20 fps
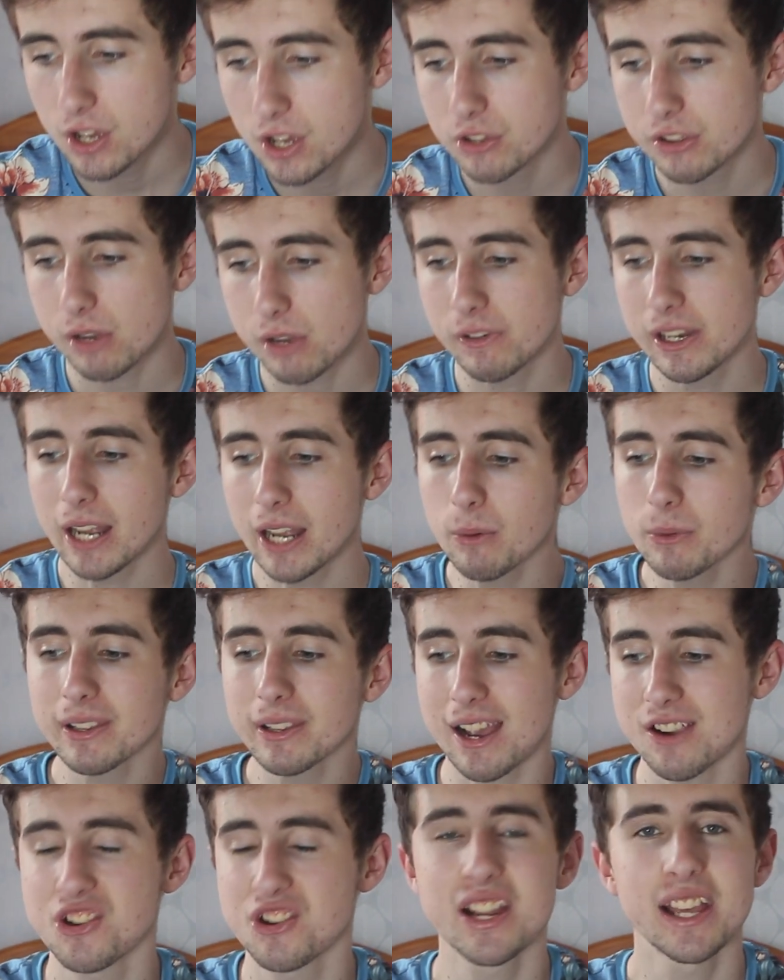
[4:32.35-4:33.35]
So Ranelle was
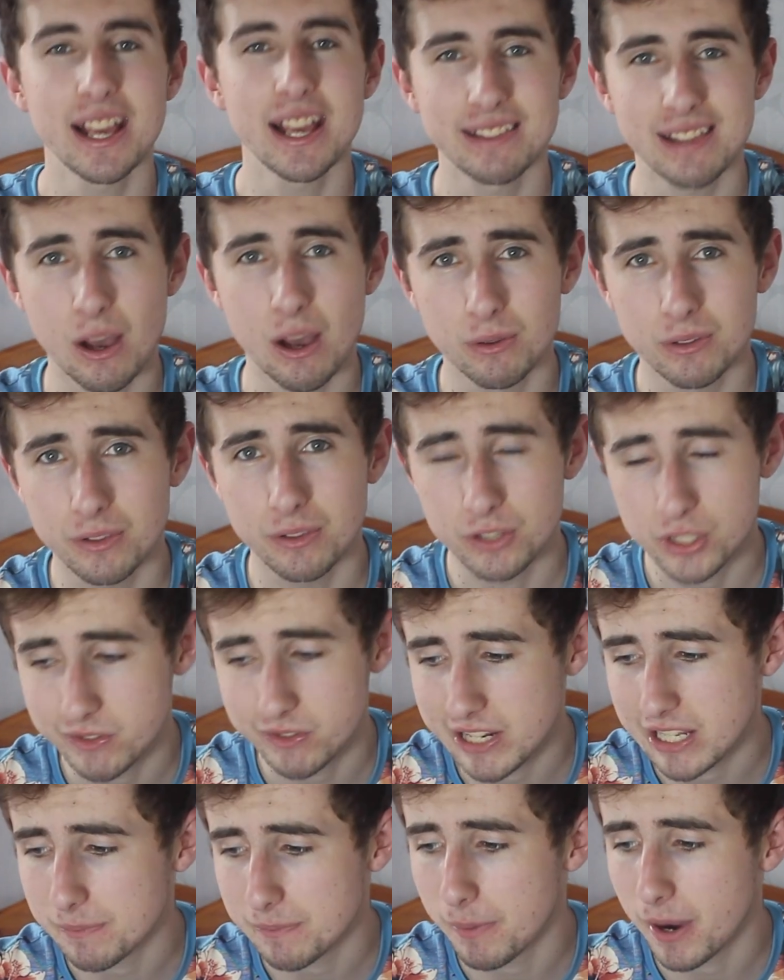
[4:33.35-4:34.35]
actually kicked out onto the
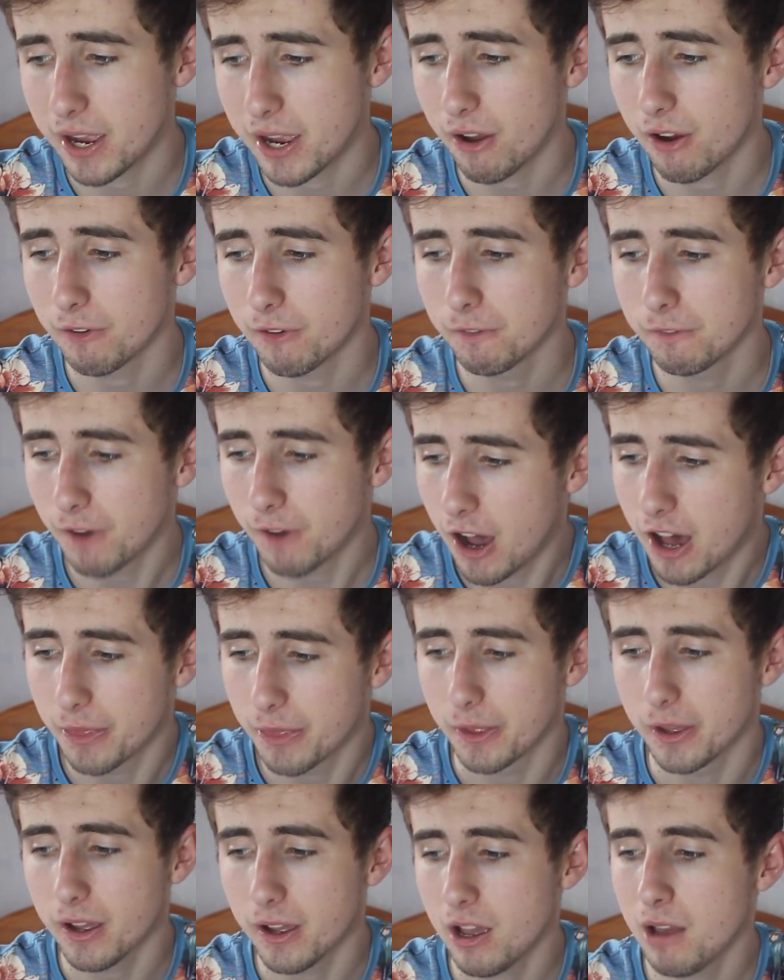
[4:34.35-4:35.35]
streets by her father,